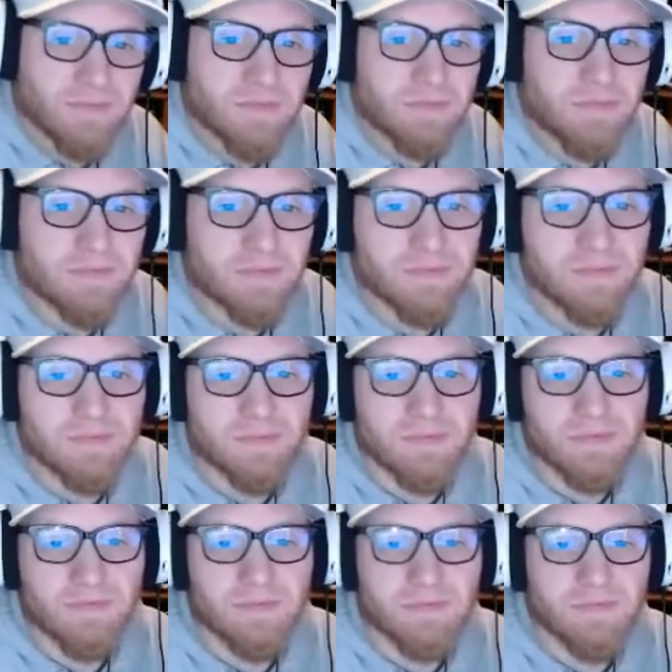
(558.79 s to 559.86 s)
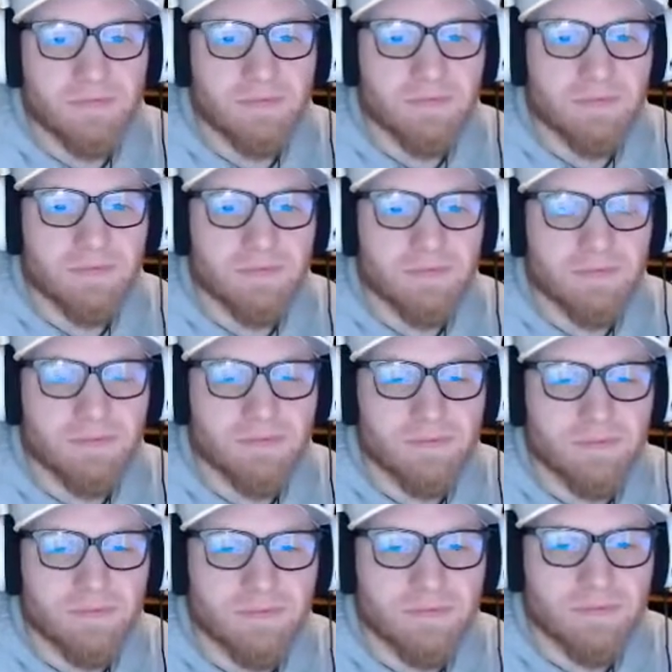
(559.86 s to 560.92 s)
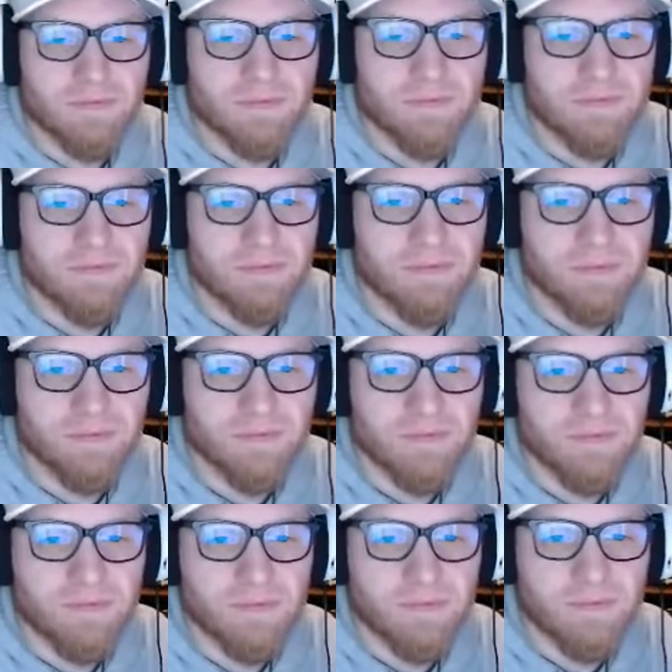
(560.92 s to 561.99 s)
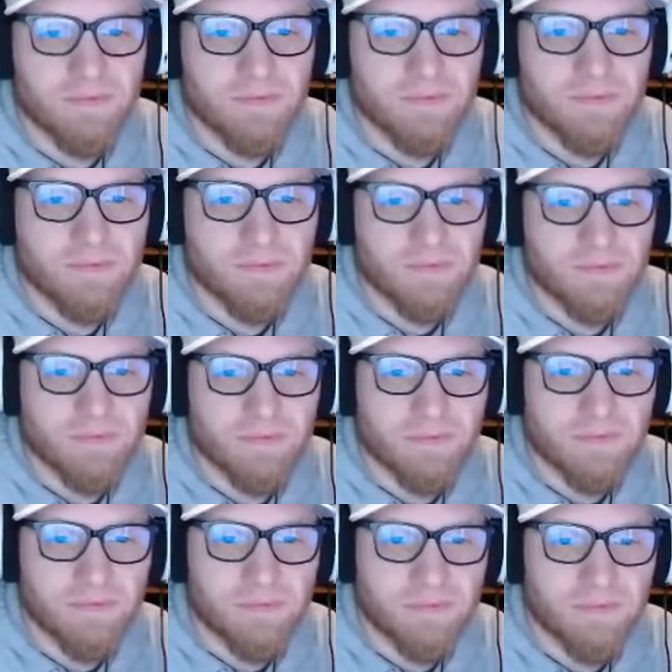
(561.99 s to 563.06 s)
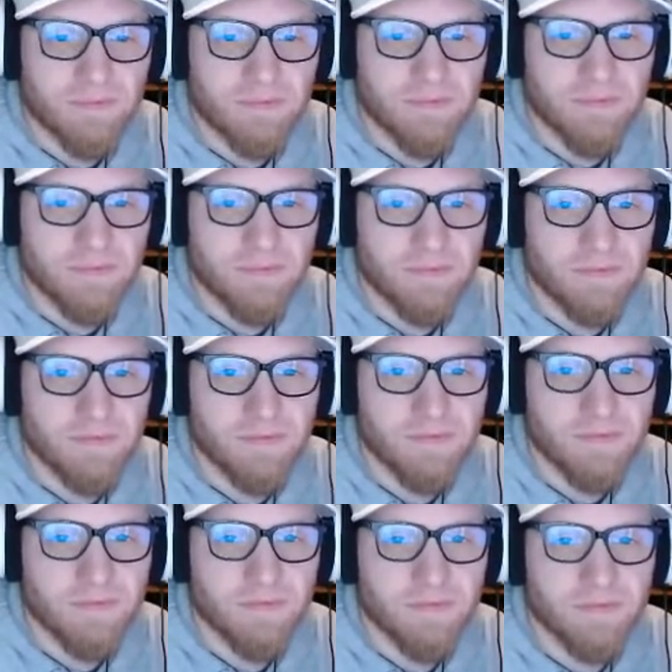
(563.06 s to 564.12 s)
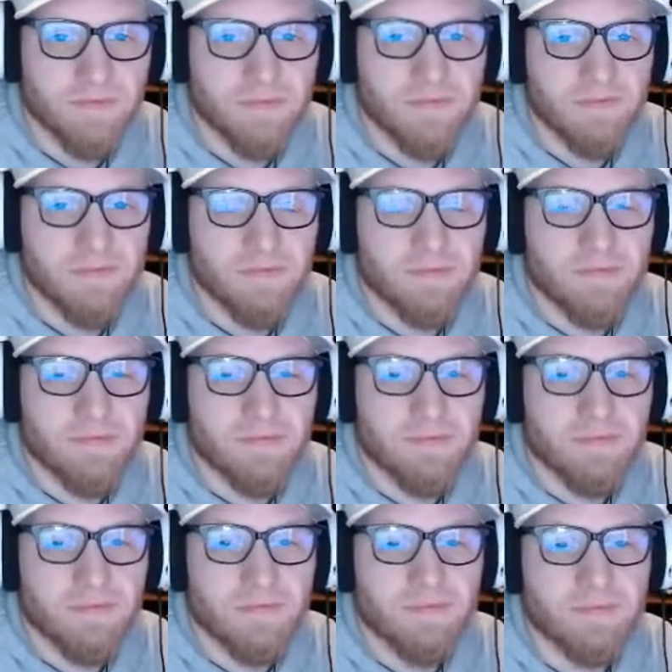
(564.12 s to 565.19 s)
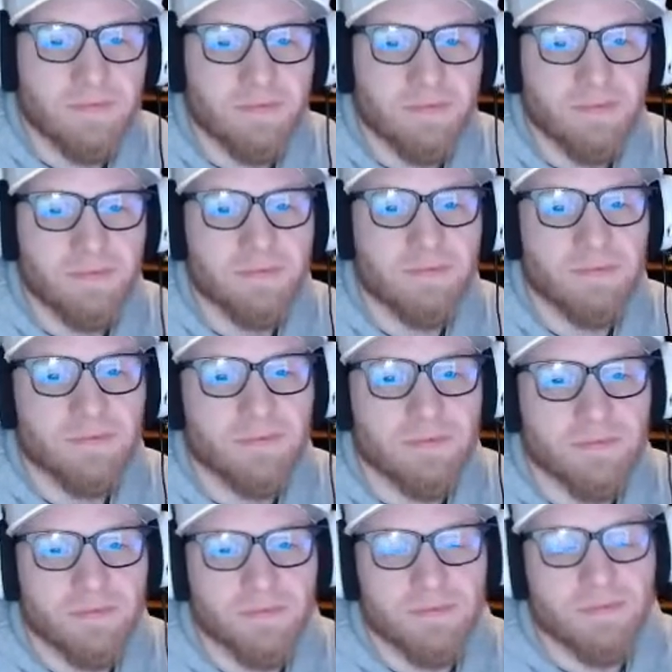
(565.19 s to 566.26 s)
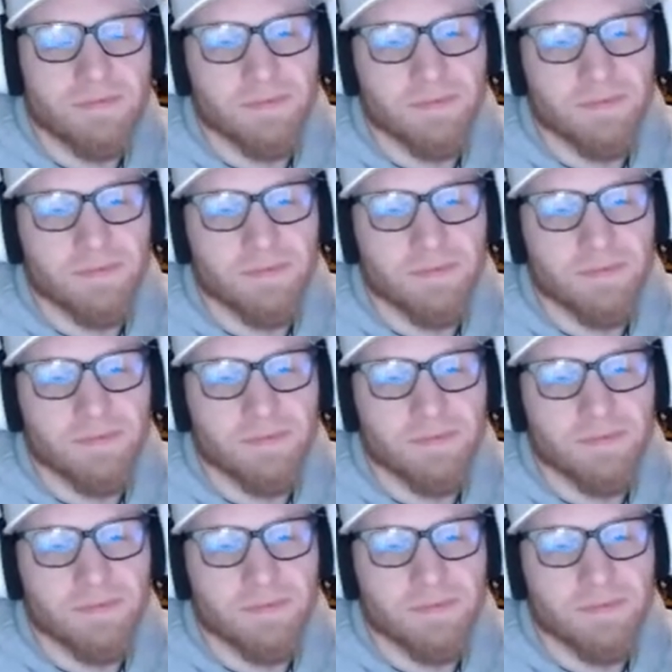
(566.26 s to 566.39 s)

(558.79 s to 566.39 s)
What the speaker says: [no speech]